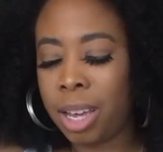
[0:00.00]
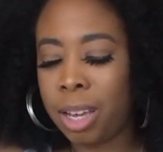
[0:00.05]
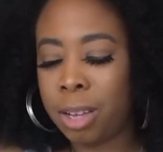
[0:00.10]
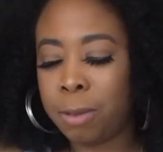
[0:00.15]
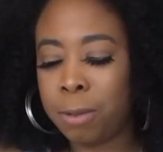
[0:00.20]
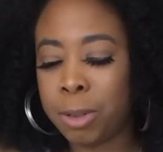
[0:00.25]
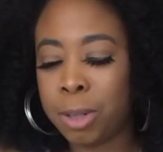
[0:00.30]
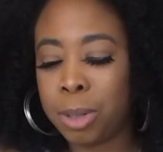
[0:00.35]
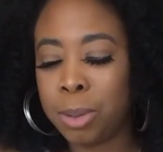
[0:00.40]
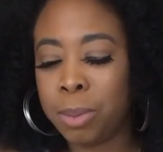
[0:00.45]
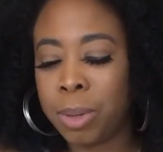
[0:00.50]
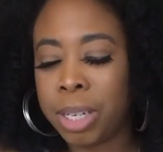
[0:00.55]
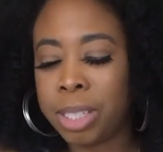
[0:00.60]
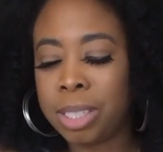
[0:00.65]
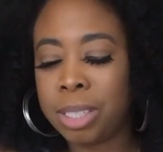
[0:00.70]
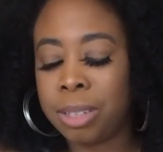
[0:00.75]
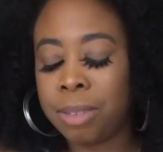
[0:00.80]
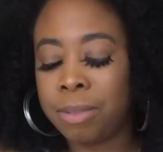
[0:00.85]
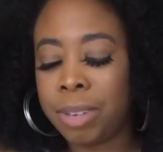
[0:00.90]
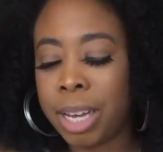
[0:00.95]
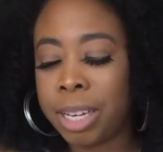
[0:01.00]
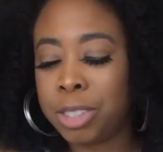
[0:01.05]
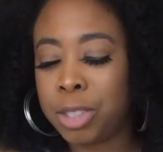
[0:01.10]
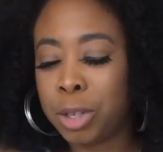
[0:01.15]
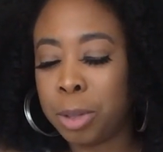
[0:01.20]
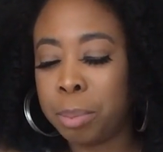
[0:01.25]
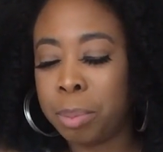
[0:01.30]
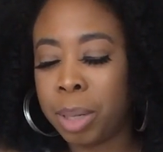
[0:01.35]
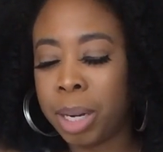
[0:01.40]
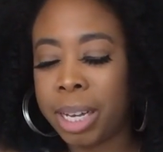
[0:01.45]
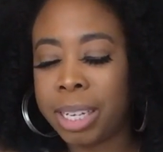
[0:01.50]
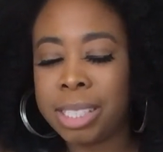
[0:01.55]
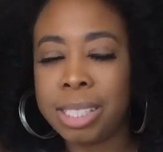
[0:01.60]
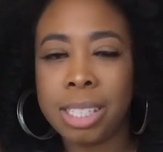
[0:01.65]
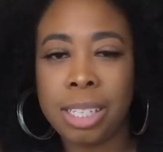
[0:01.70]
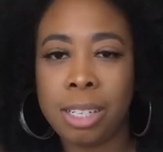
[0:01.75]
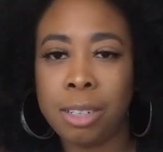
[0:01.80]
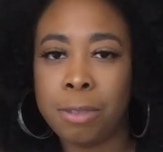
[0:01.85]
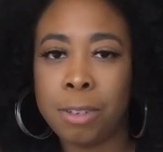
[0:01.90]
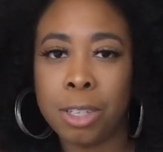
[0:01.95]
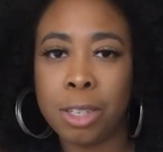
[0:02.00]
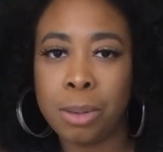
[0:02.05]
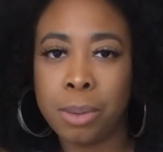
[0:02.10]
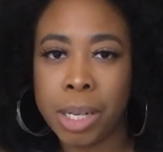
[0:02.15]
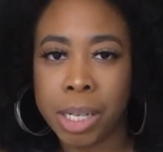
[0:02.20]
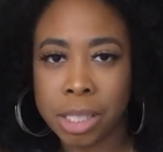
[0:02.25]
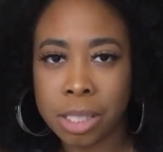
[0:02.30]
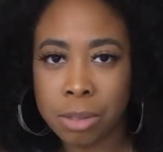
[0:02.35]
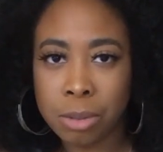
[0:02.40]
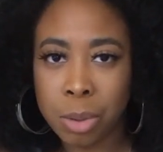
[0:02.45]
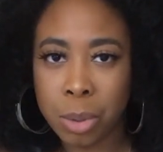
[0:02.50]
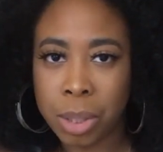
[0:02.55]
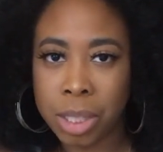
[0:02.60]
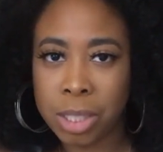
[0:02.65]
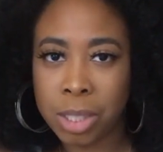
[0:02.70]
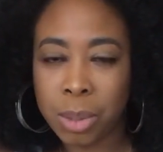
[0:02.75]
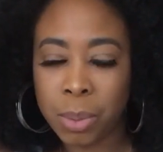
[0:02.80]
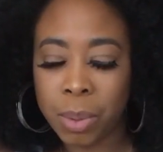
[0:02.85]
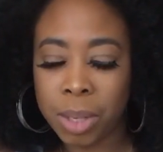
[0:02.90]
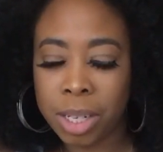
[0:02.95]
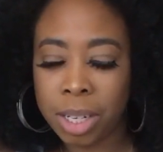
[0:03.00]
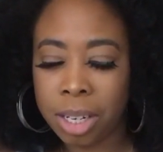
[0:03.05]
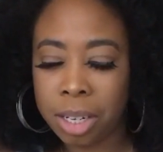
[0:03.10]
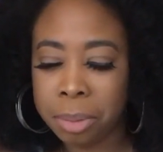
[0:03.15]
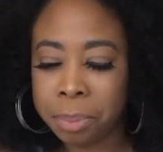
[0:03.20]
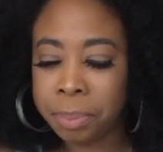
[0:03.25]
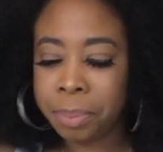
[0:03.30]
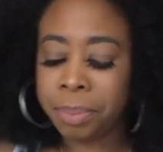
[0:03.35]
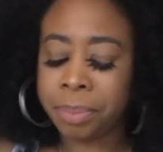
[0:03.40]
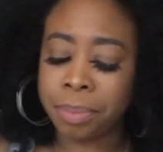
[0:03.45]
for the rest of, as your blessing for the rest of 2020.